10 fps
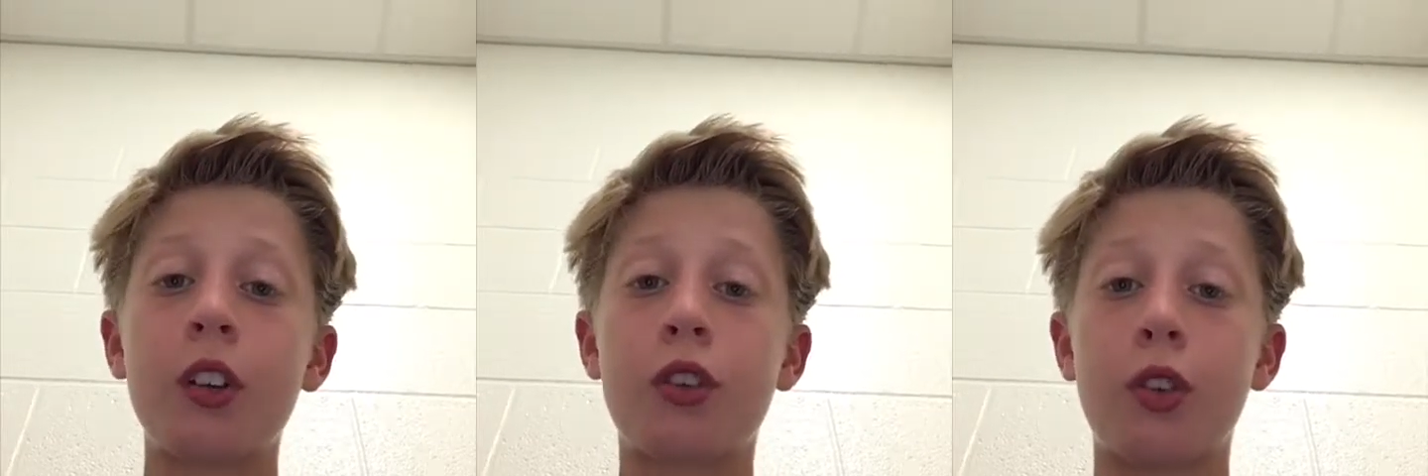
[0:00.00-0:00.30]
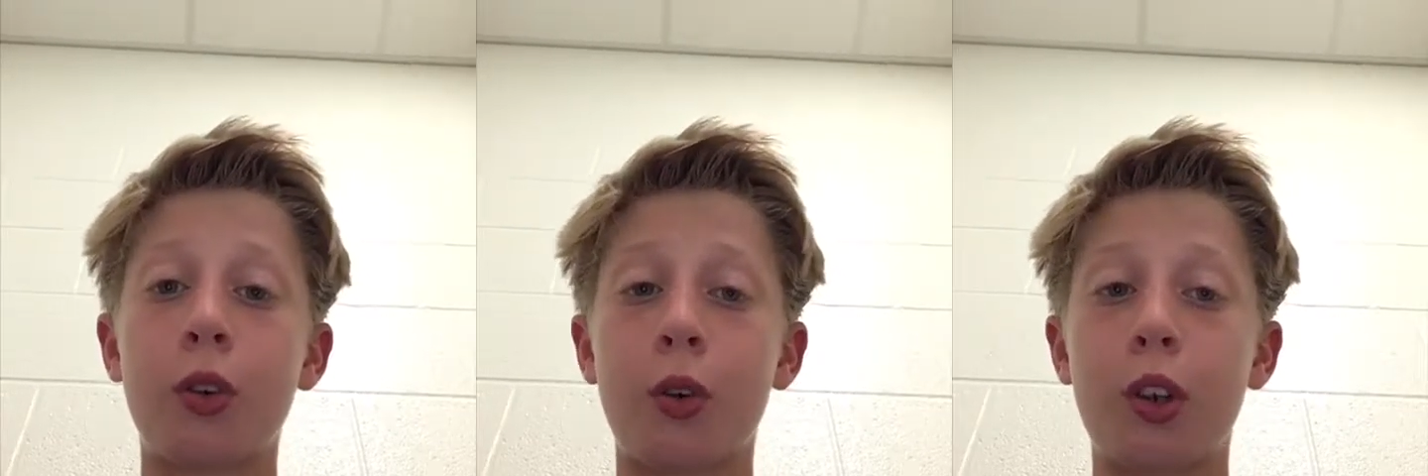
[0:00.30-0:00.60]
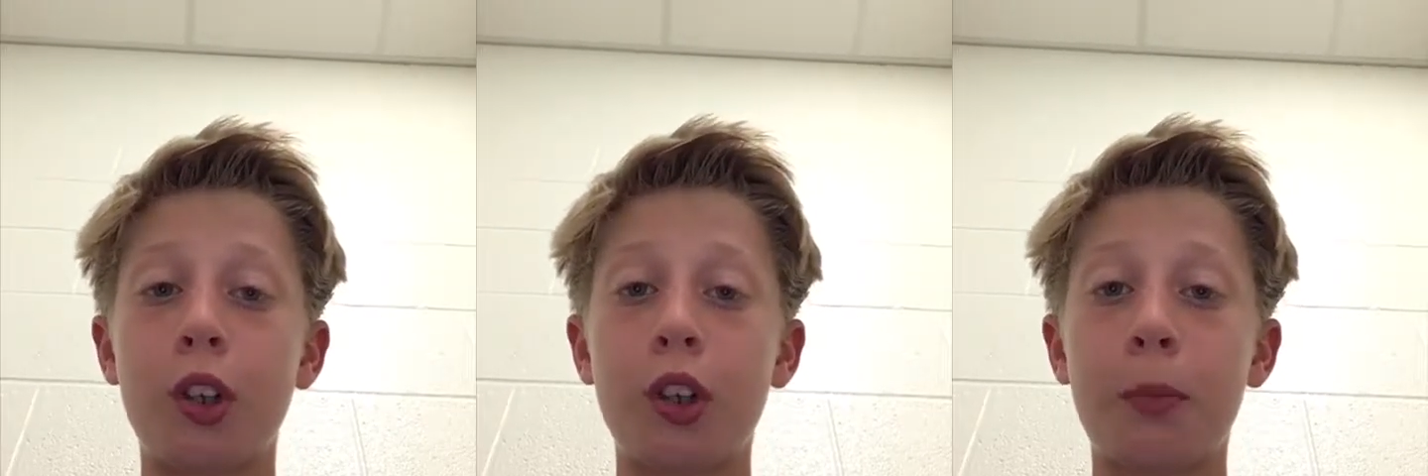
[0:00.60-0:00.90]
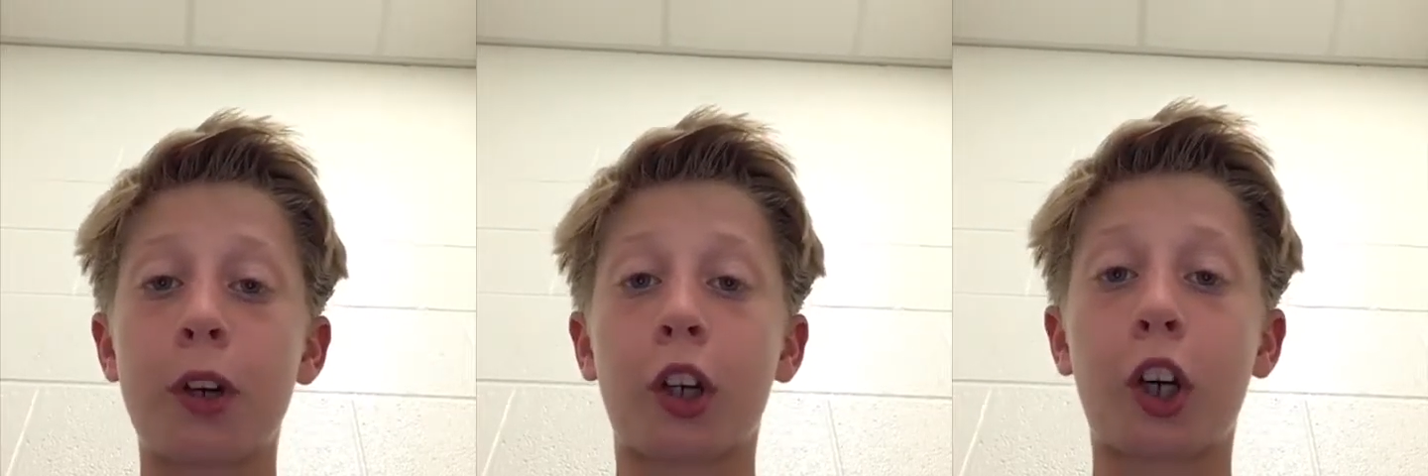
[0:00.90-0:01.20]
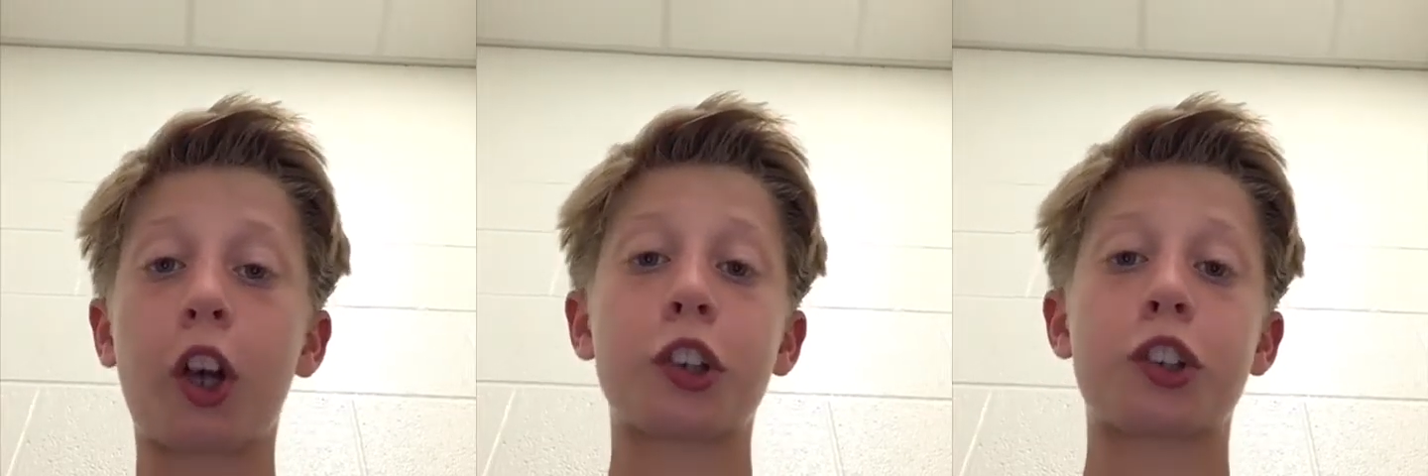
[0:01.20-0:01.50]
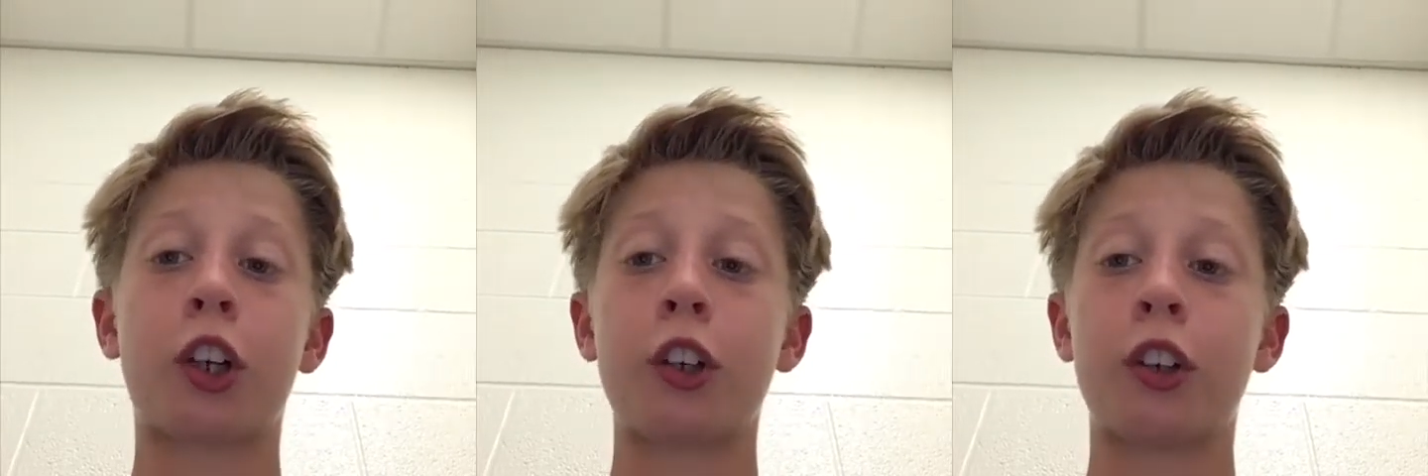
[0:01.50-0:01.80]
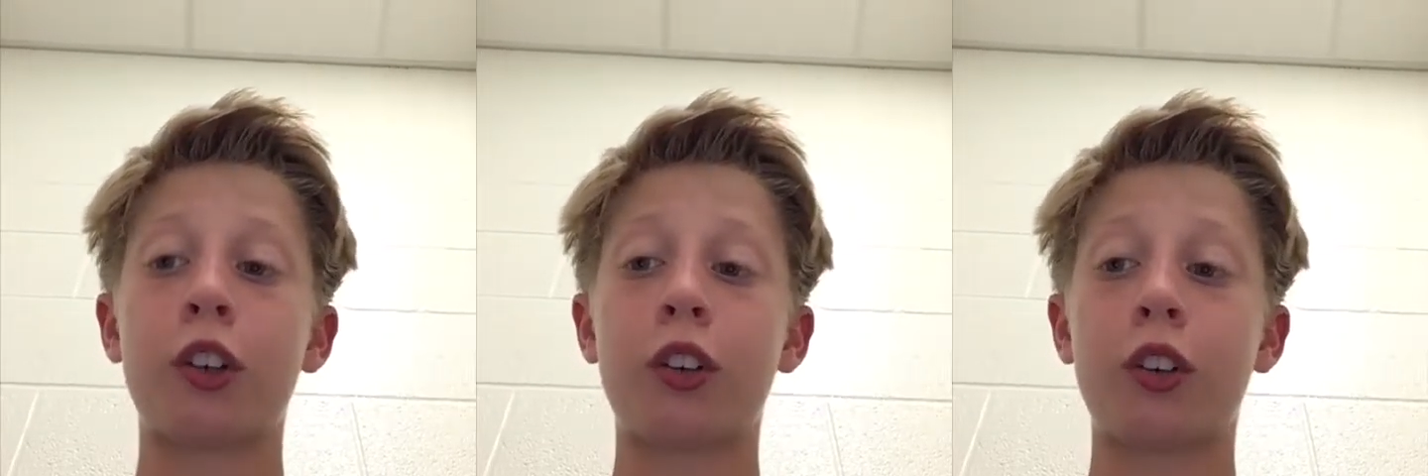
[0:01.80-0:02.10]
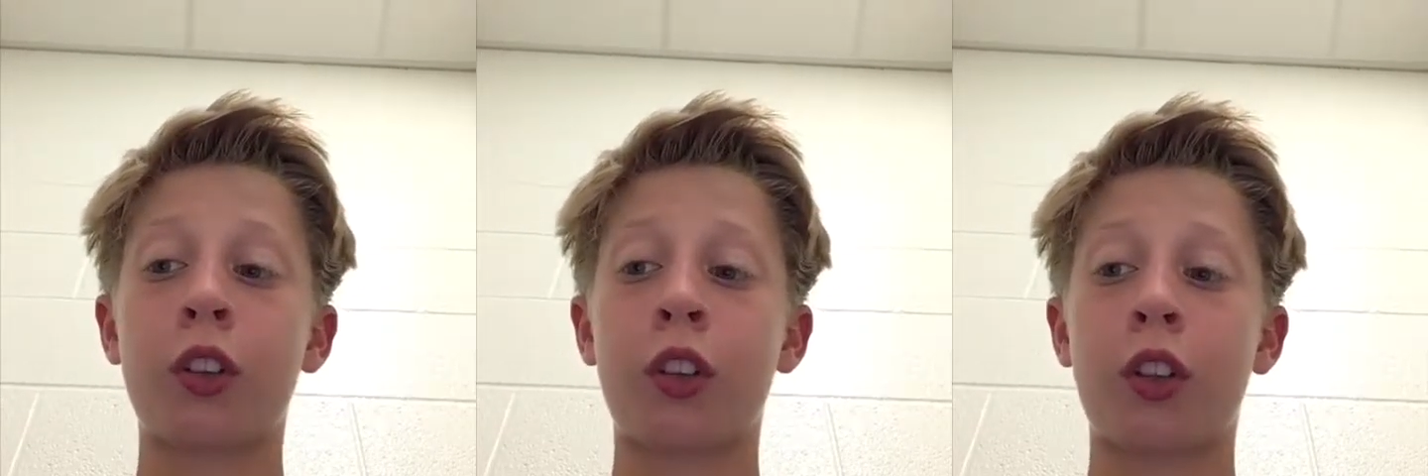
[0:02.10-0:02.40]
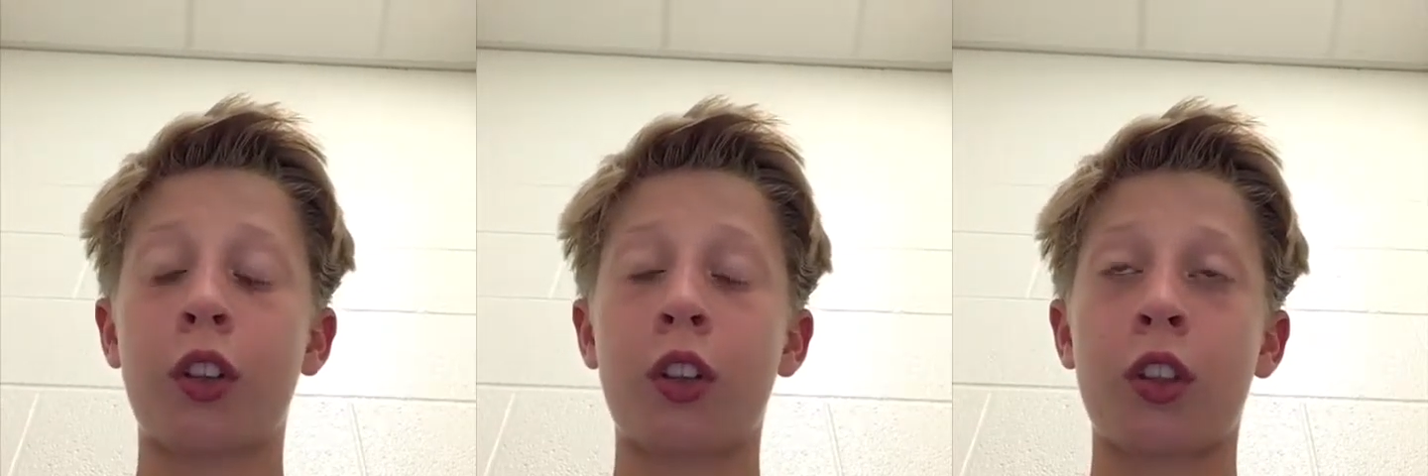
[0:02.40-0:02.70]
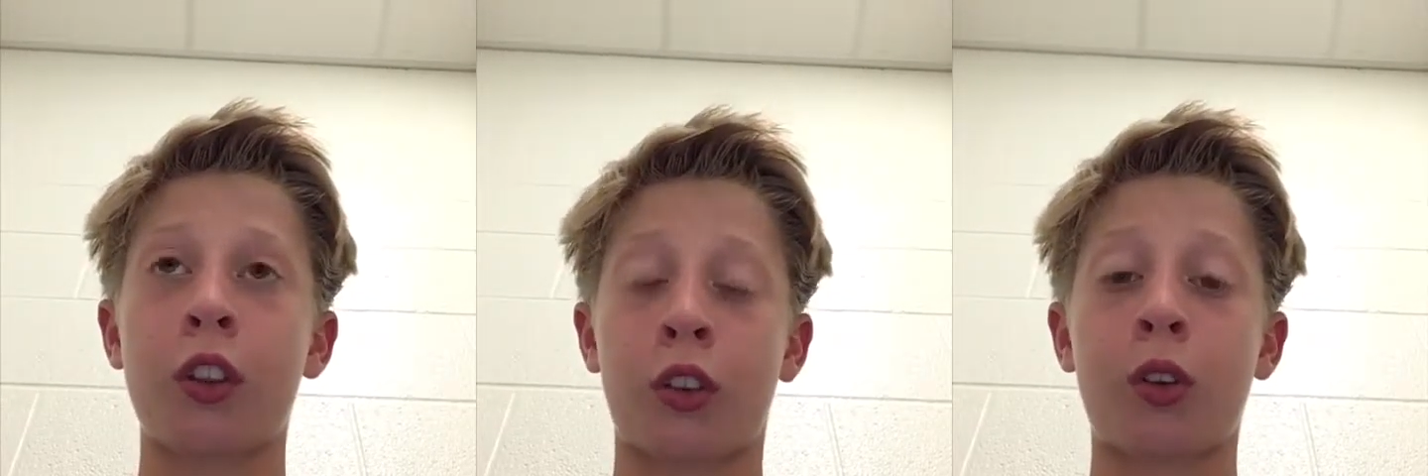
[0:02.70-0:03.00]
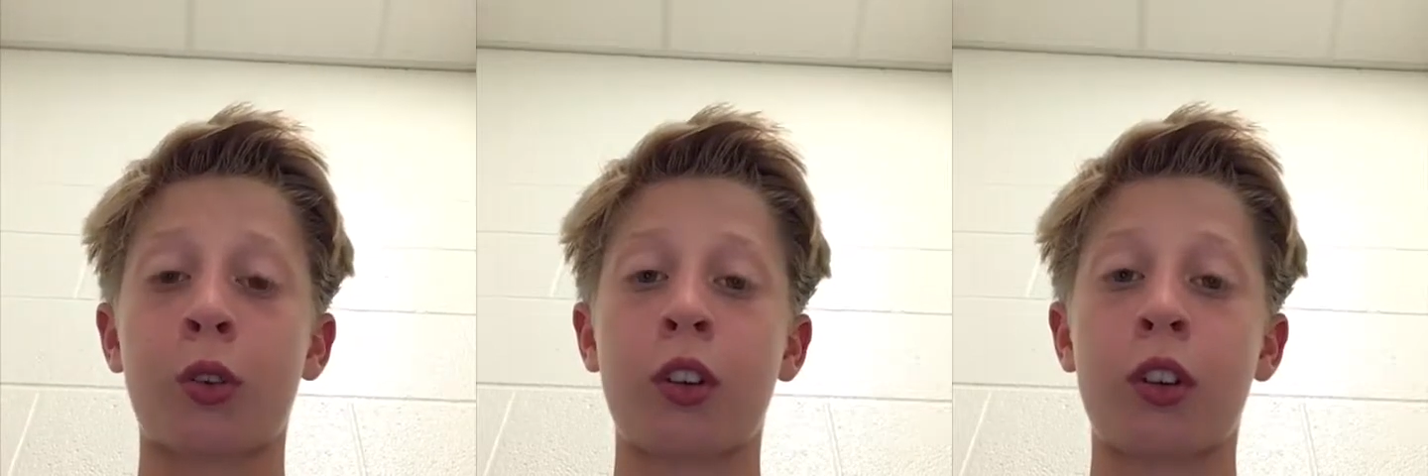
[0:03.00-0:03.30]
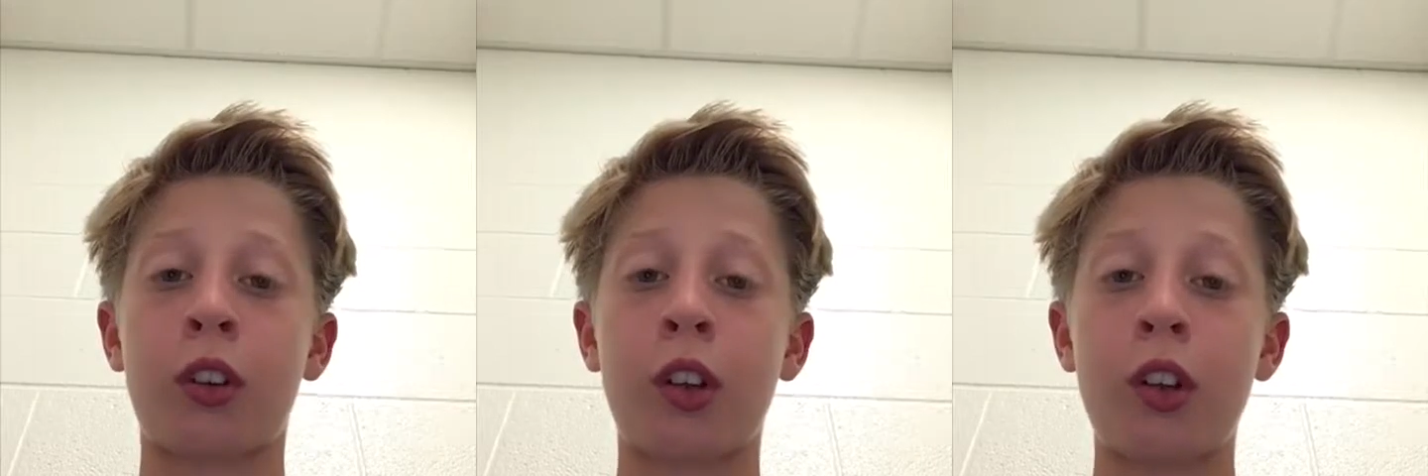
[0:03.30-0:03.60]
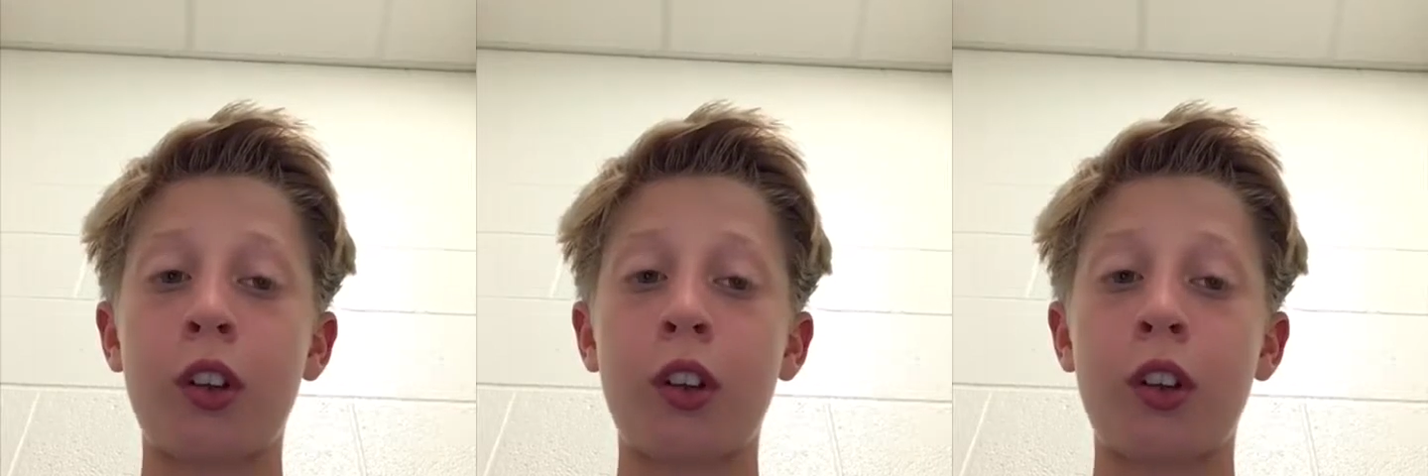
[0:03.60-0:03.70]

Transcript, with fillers: to put a curse on the Sultan.